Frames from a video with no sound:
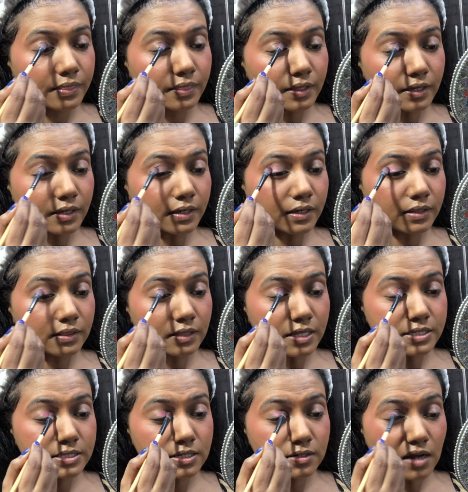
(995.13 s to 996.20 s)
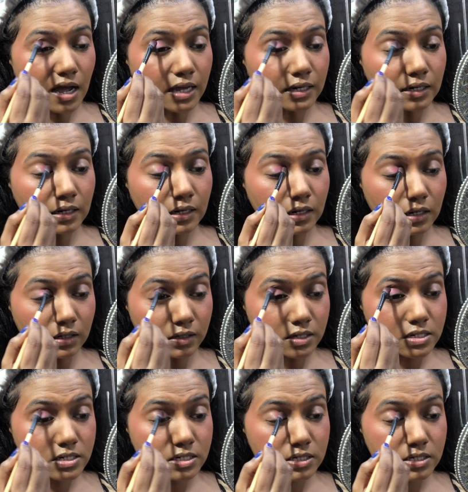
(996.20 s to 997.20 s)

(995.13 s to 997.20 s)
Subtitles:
the lesson I learned,